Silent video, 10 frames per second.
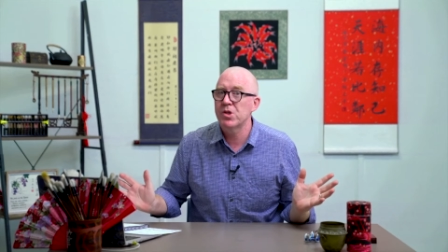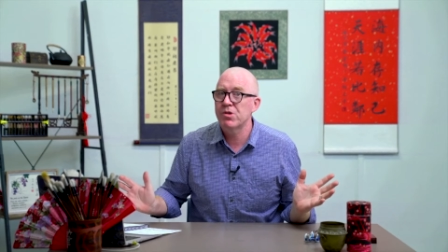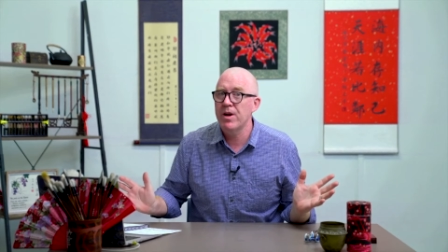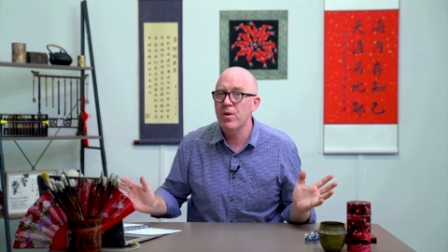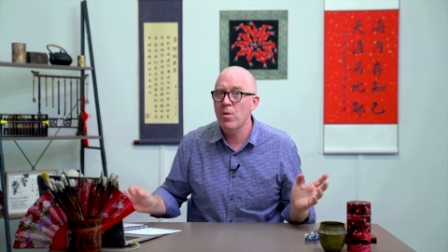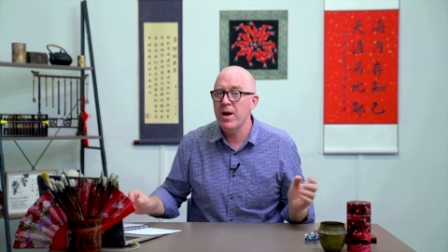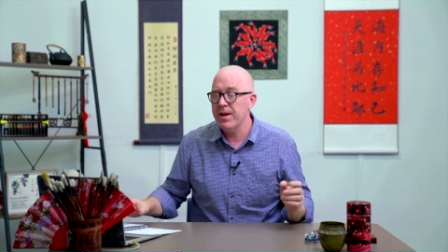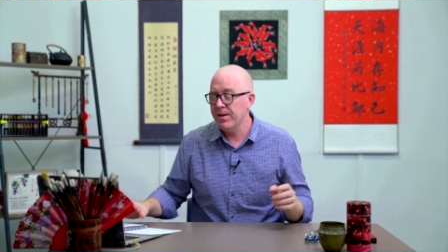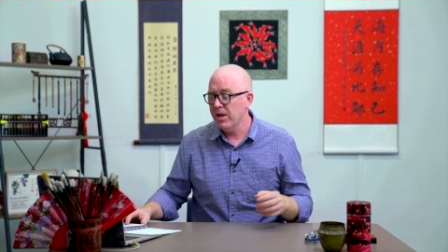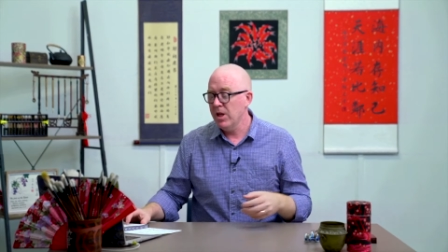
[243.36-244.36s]
straight away.
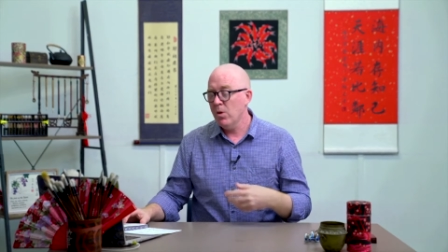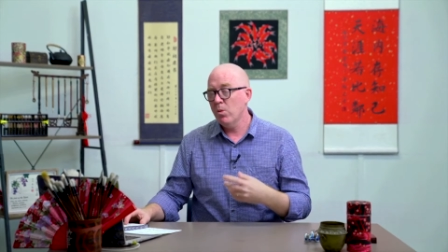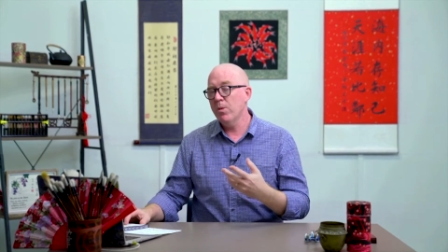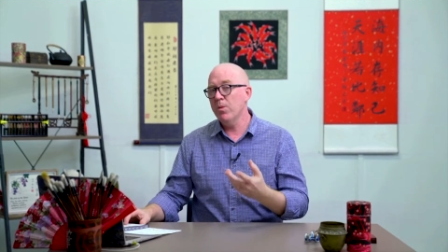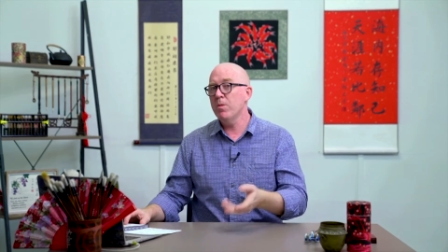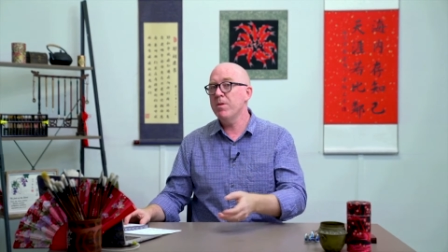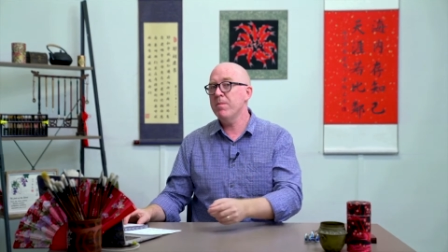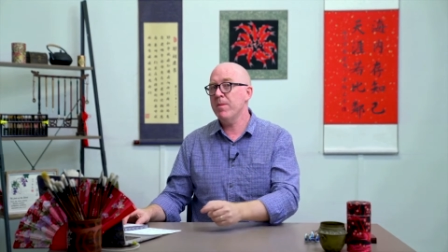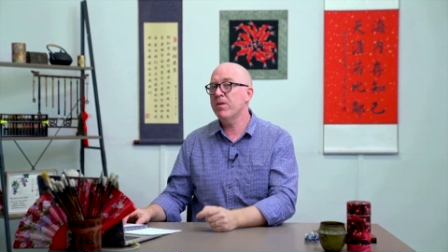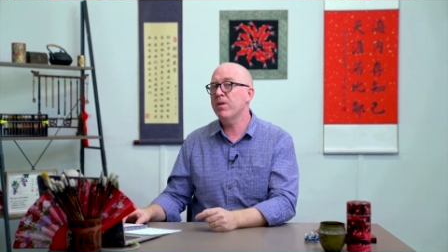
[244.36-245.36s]
We will be
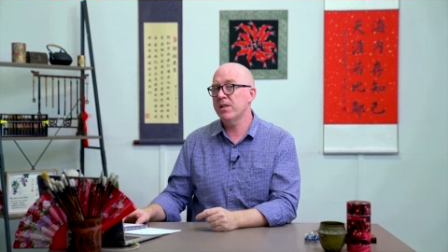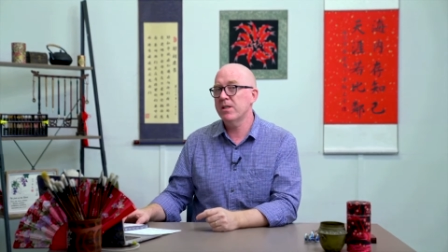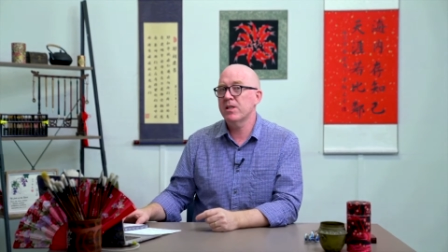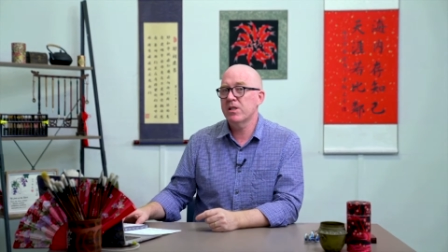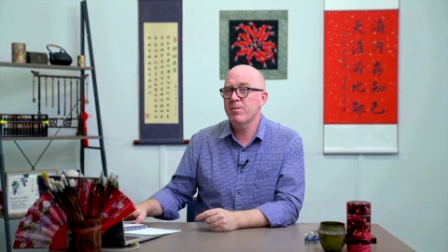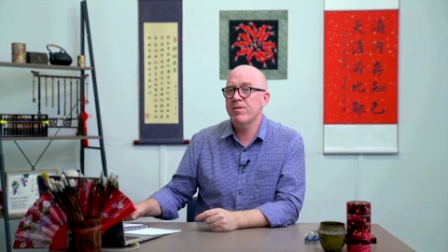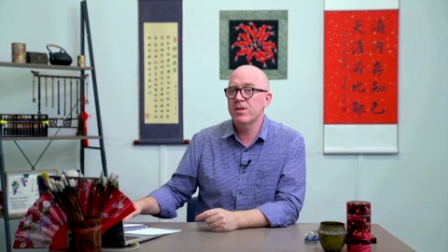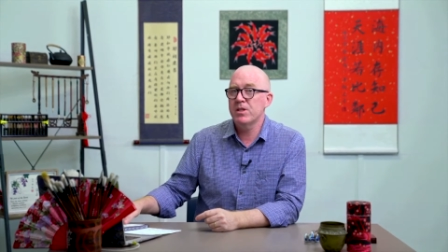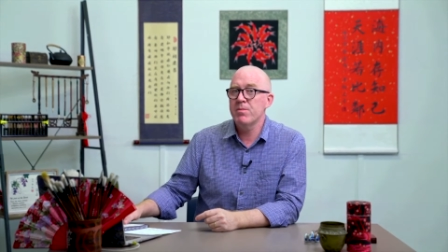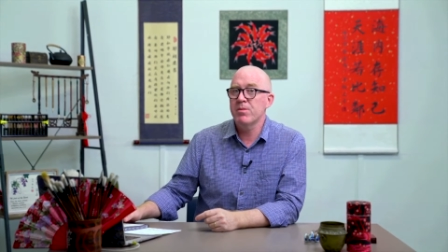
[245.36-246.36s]
memorizing some of the
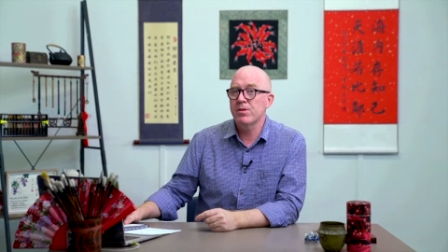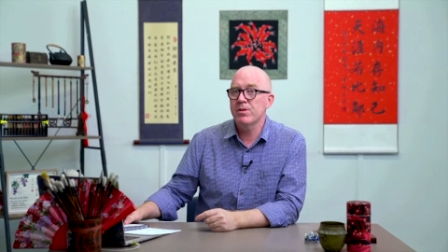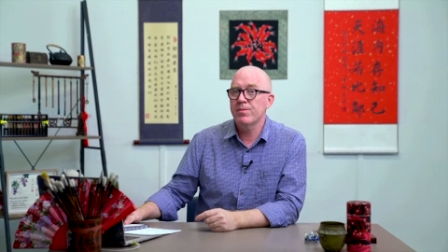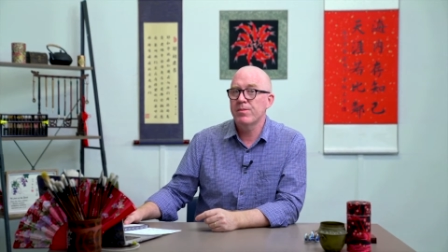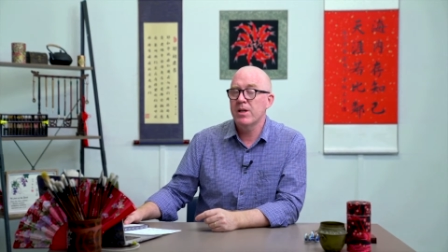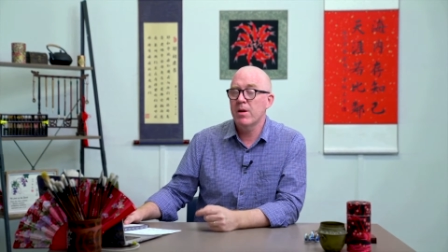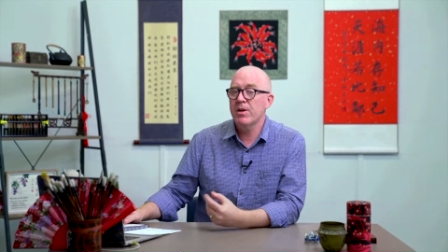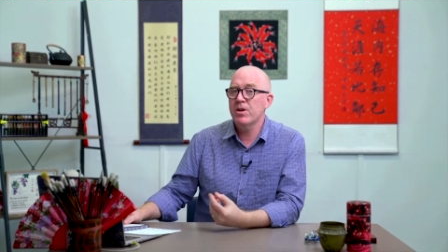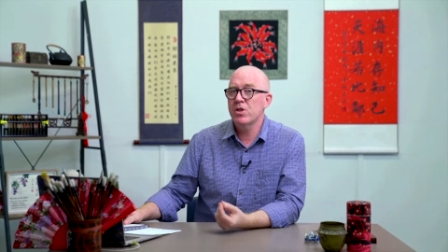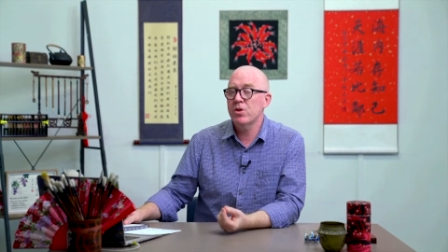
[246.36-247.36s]
symbols, and we're
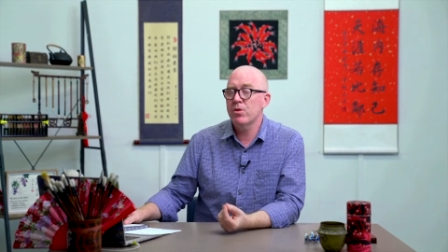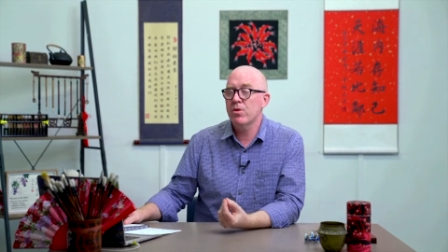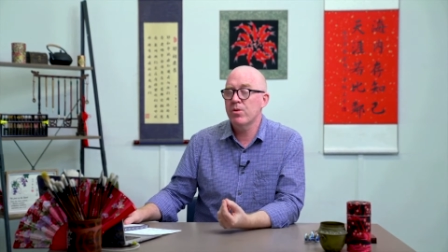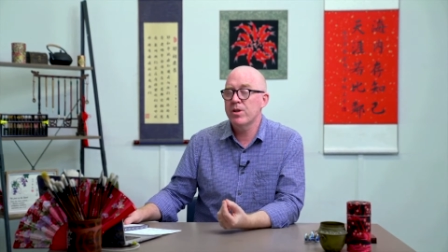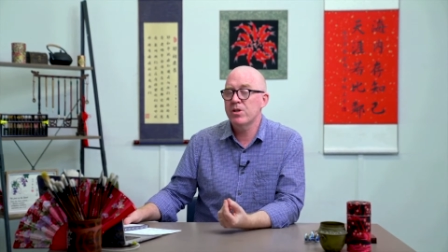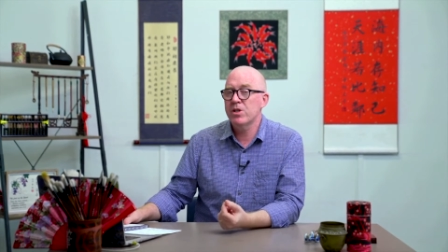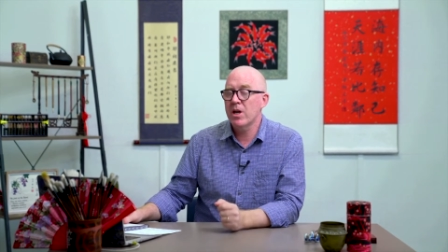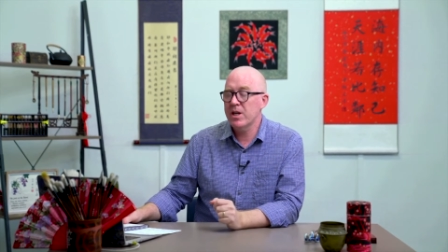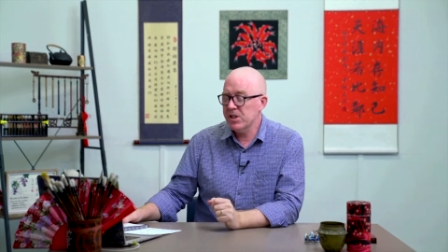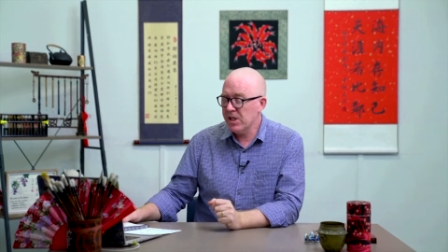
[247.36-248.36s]
going to call those
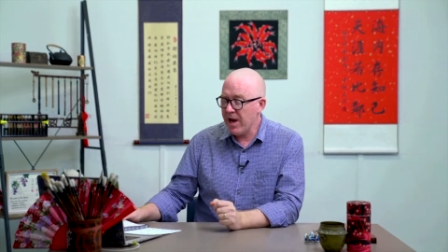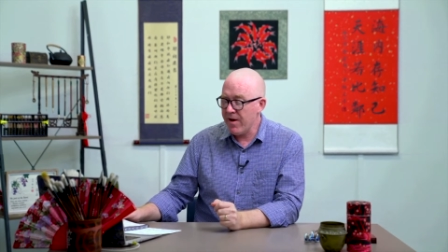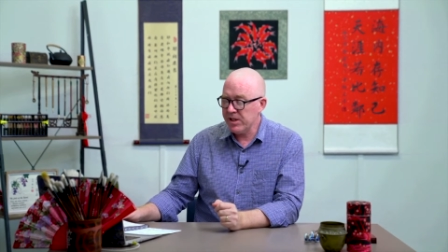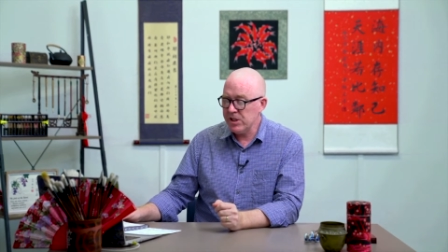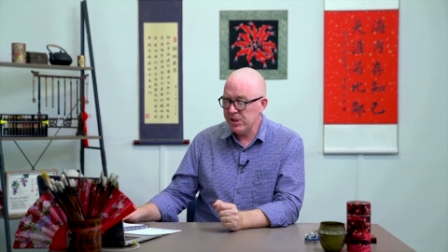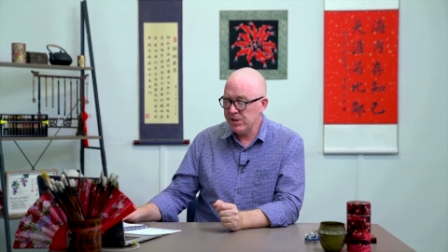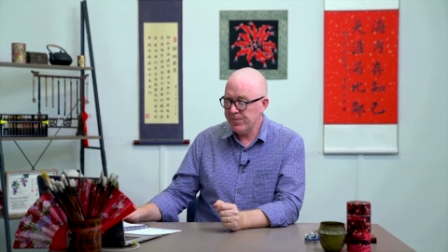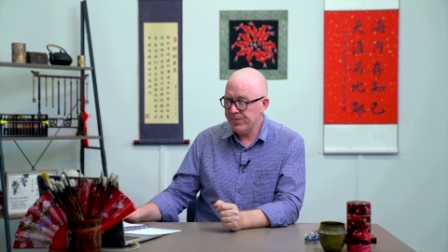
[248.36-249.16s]
Chinese characters.